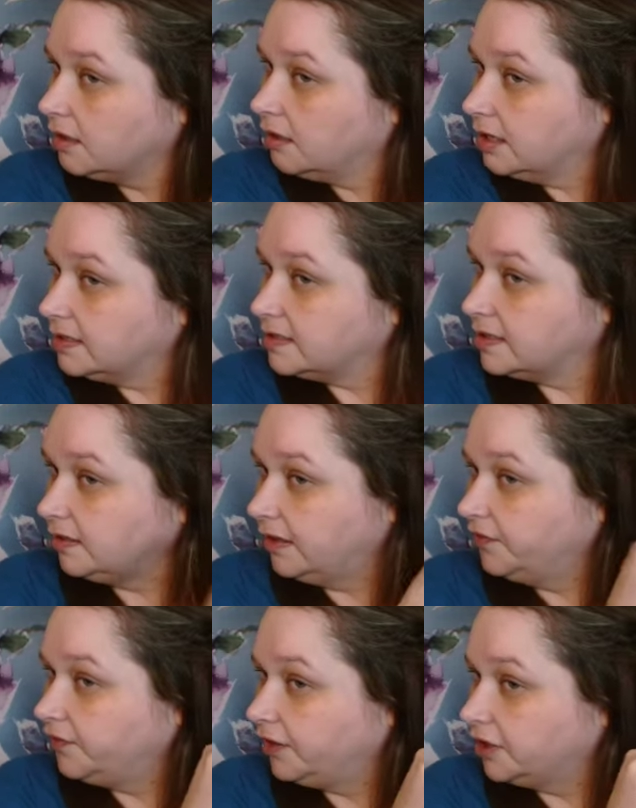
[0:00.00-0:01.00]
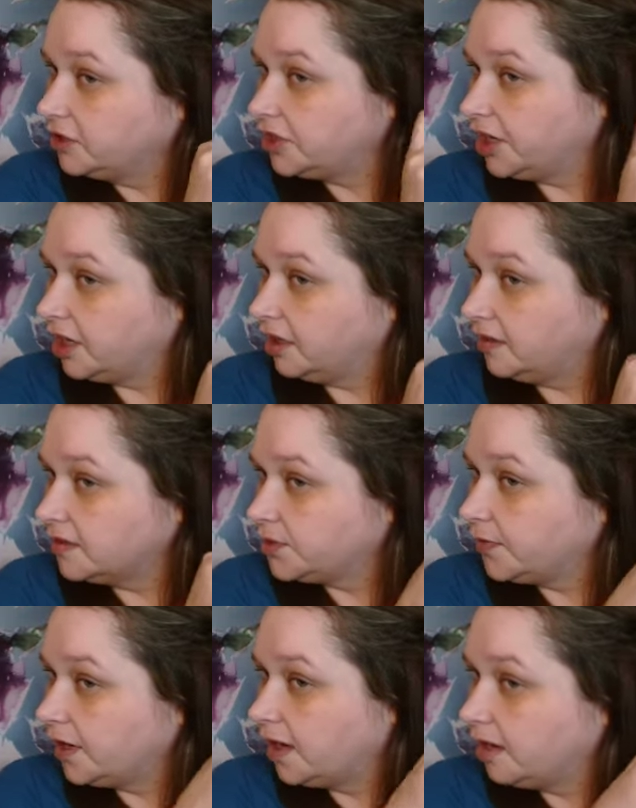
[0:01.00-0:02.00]
until I finish getting this
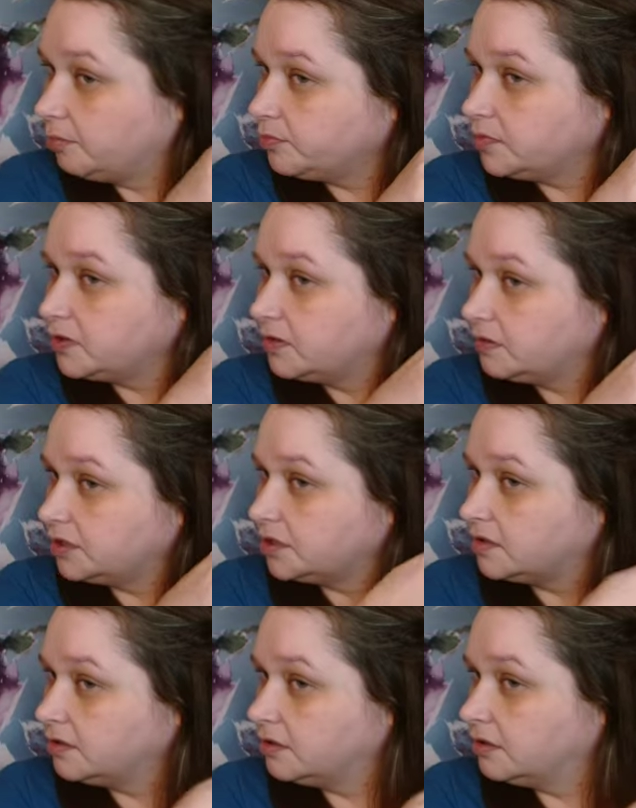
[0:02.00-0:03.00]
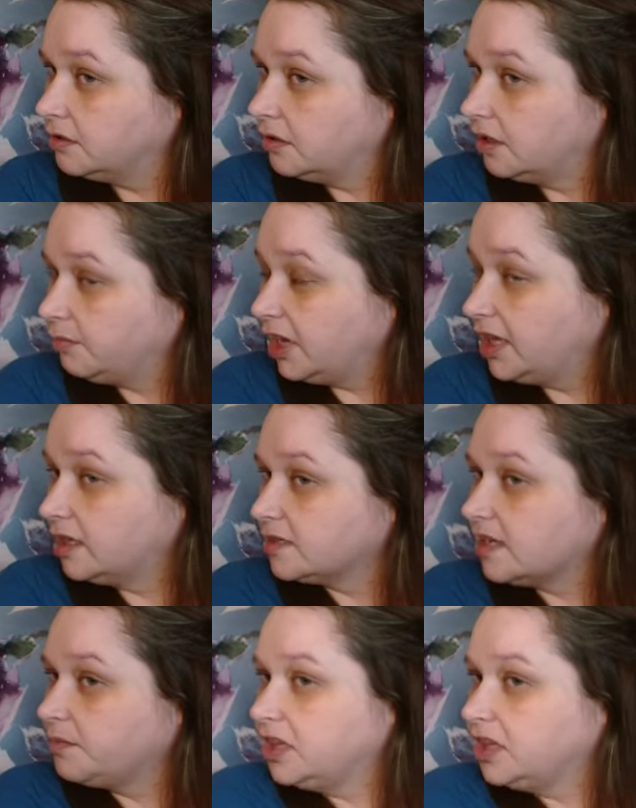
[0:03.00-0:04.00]
wrapped. And by this,
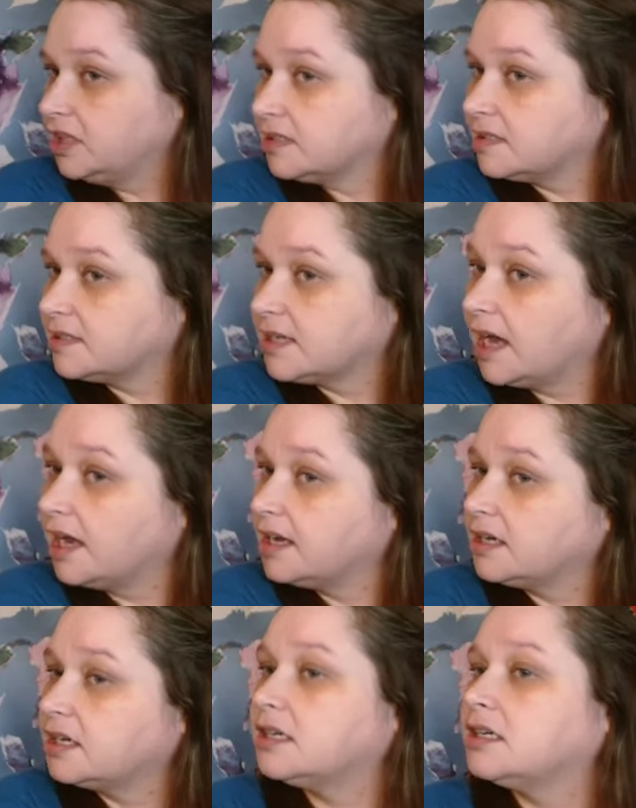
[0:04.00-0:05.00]
I mean this side.